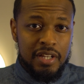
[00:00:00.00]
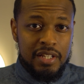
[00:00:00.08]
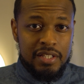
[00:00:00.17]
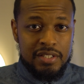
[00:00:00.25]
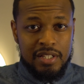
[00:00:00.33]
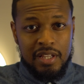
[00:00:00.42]

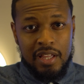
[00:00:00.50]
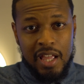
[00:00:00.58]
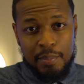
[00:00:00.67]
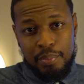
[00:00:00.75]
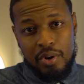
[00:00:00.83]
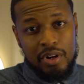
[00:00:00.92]
is
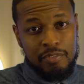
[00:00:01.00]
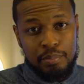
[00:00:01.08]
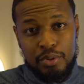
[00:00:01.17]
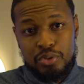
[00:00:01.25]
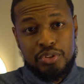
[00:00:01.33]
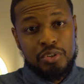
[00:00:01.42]
a part of
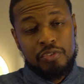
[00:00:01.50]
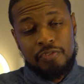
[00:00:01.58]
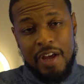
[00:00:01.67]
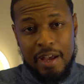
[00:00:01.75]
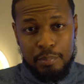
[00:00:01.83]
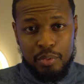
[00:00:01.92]
Bluetooth
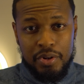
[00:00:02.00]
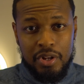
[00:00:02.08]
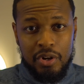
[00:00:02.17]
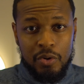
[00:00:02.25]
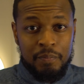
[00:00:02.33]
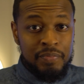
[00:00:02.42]

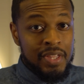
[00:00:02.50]
5.0,